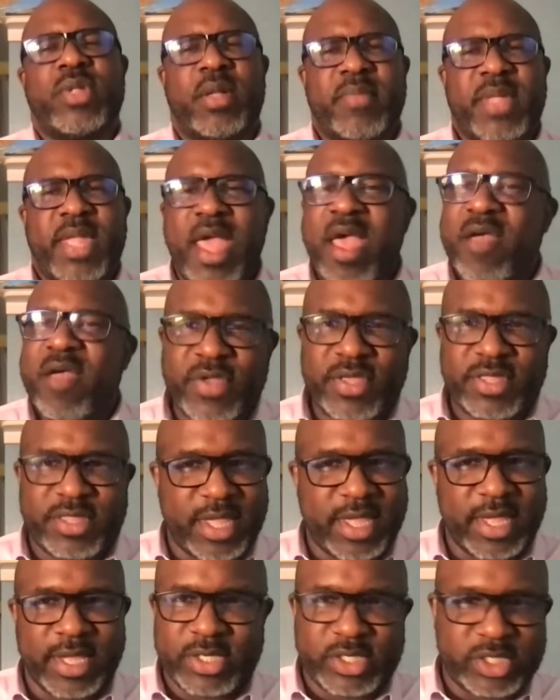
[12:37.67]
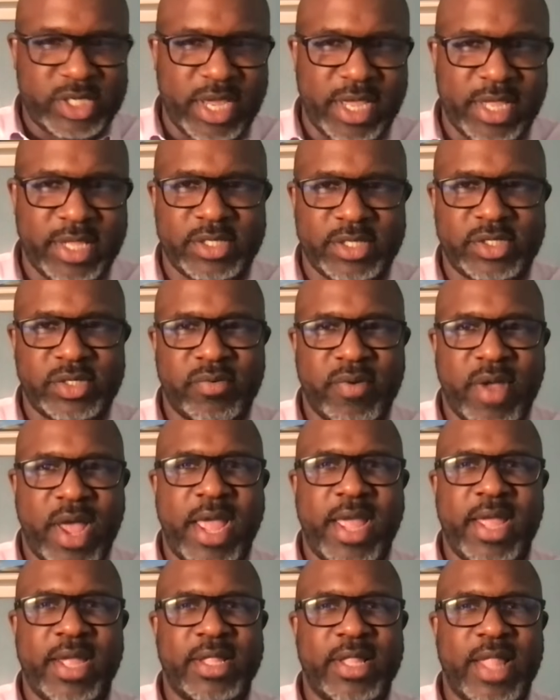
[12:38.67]
I mean, everything has changed,
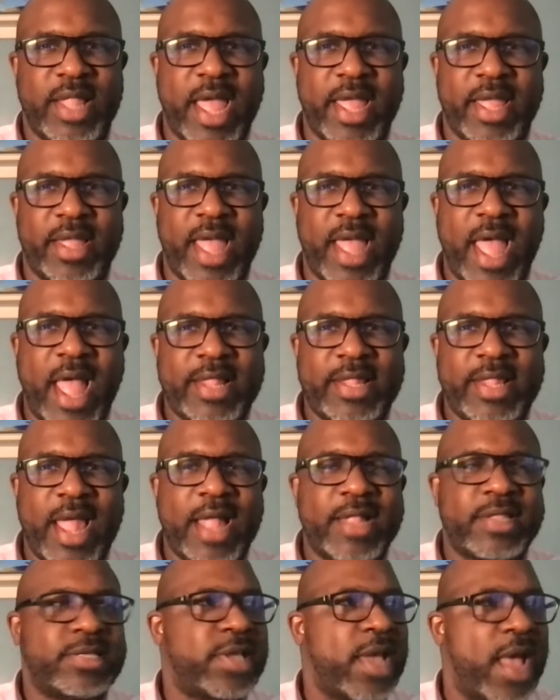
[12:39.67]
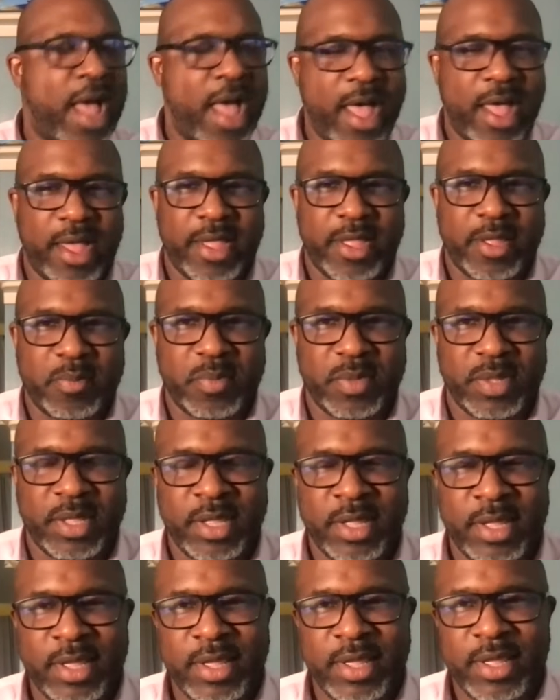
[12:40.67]
right? Like at that time,
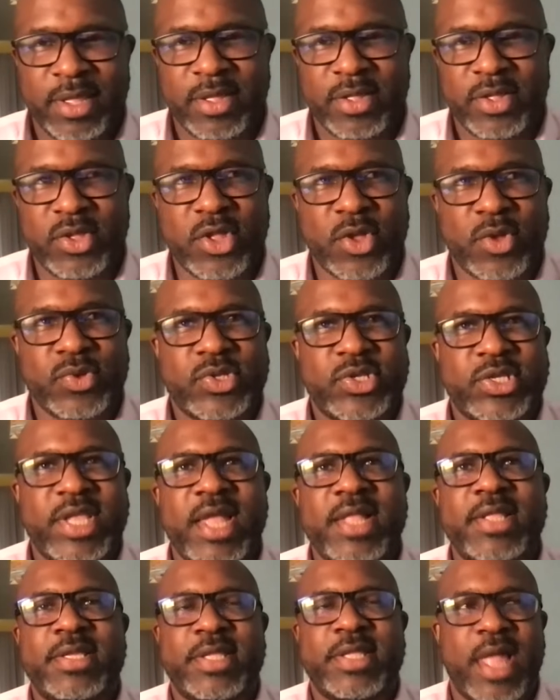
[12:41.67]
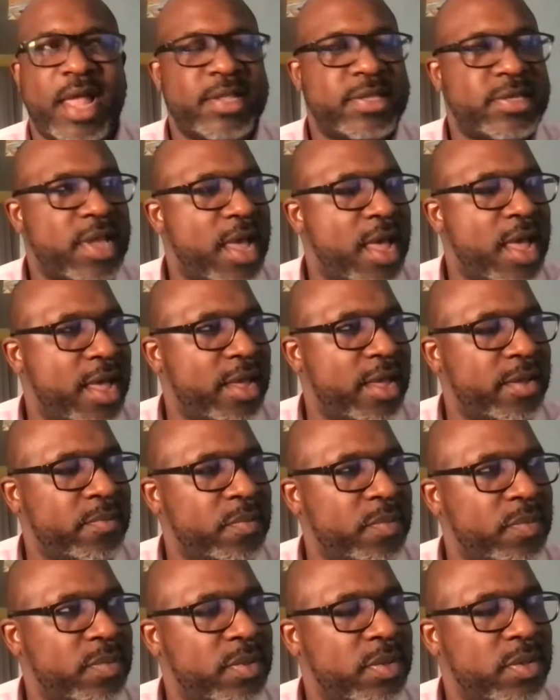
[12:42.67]
since that
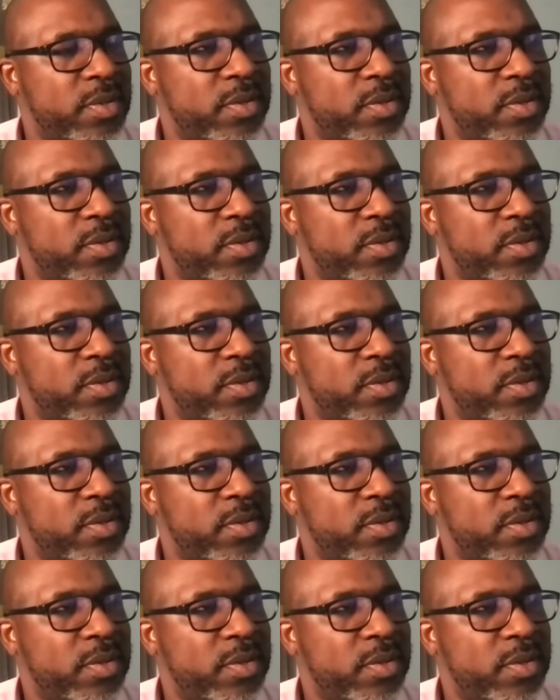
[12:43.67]
time,